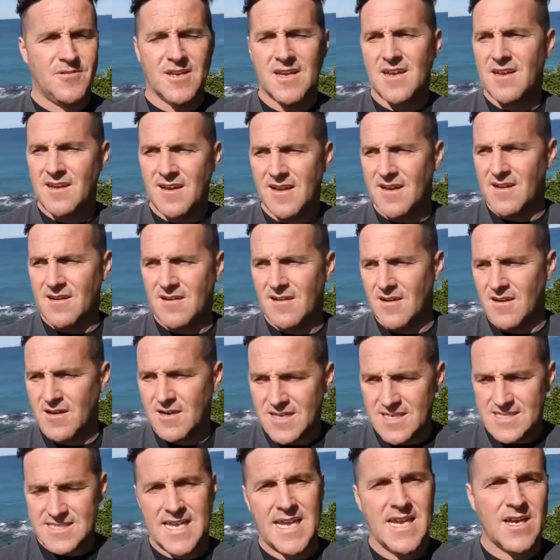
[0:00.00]
And you go, no, I'm
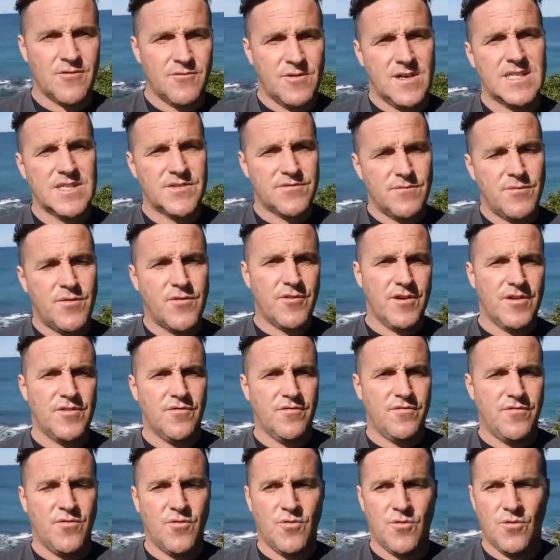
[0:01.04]
going to take rest from 3
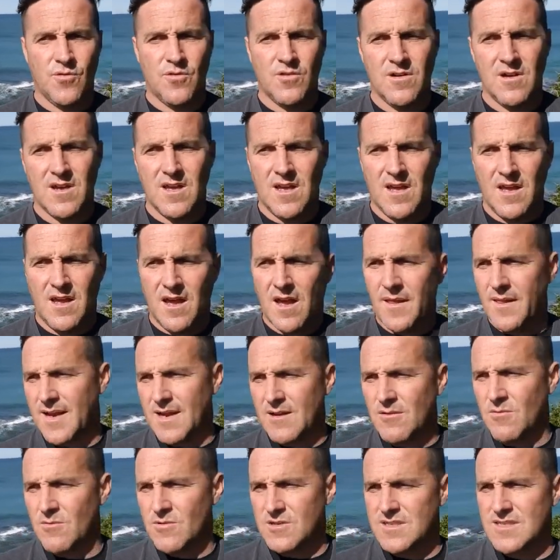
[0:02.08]
till 4. And they
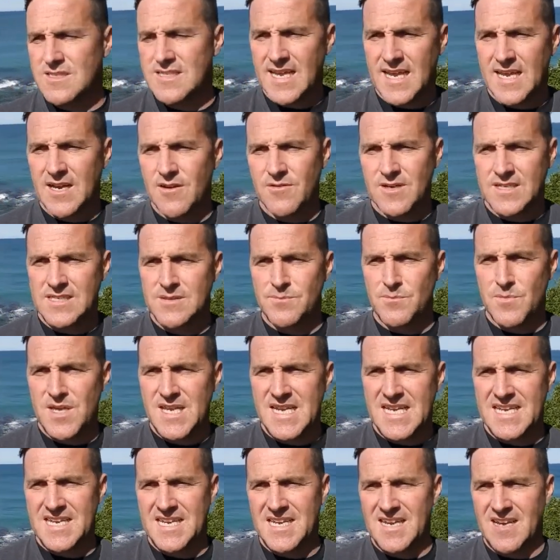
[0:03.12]
go, well, what does take rest
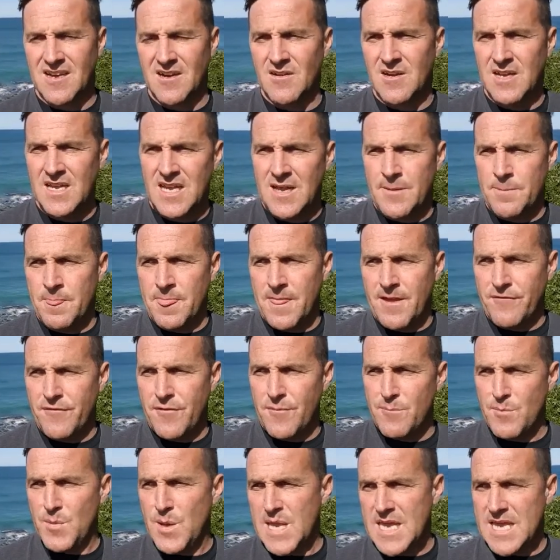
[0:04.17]
mean? And you go,
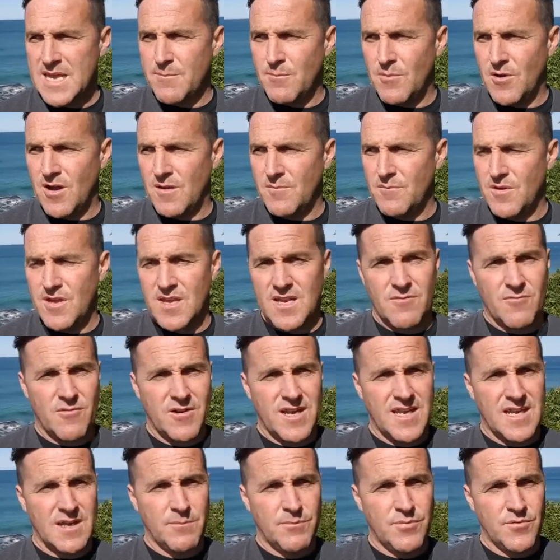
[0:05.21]
for me it might mean
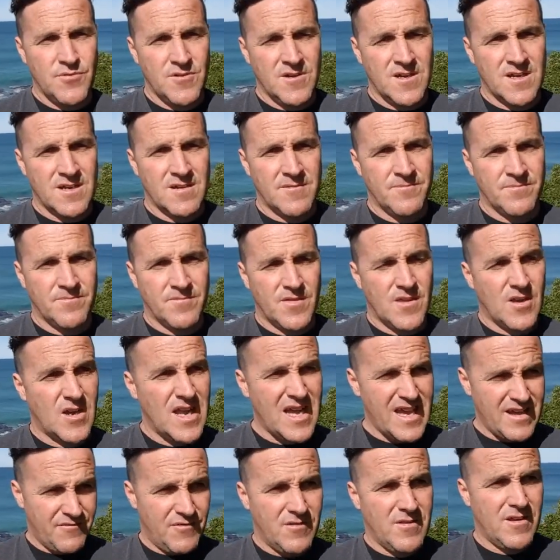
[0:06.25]
reading a book that
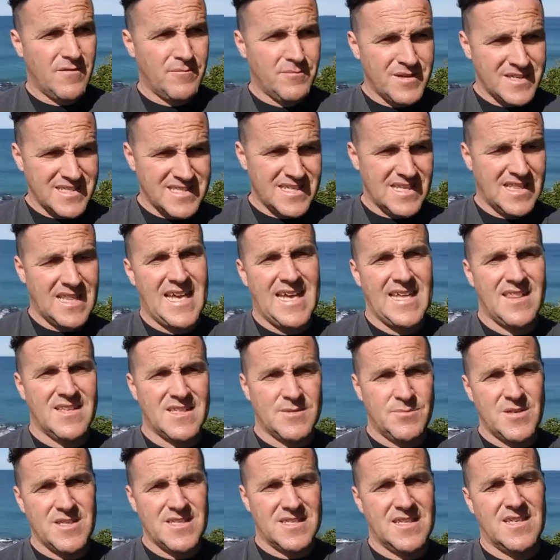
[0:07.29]
I've been delayed,
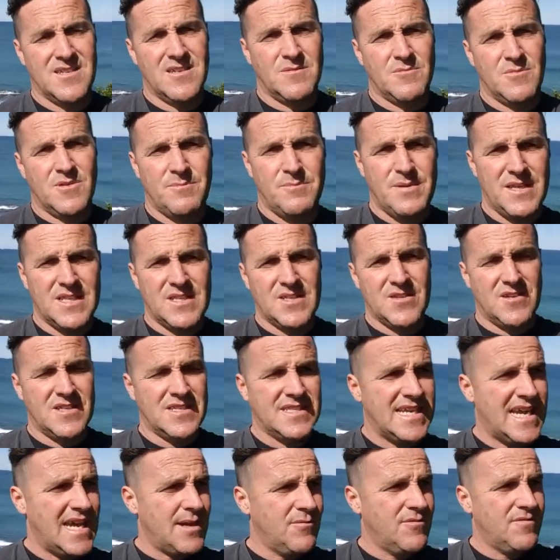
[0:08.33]
that's been sitting on my bedside
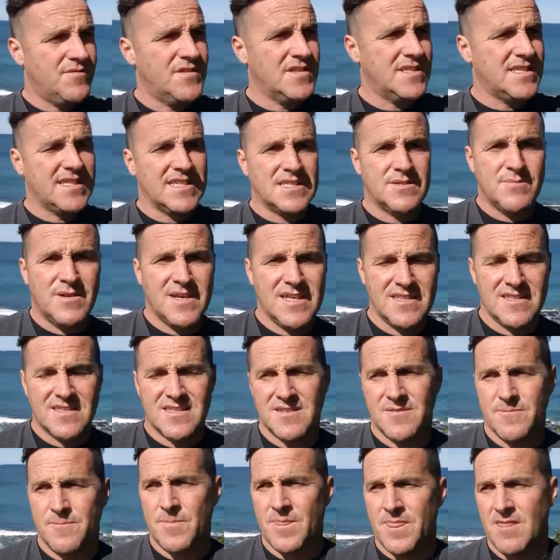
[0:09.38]
table for 6 months.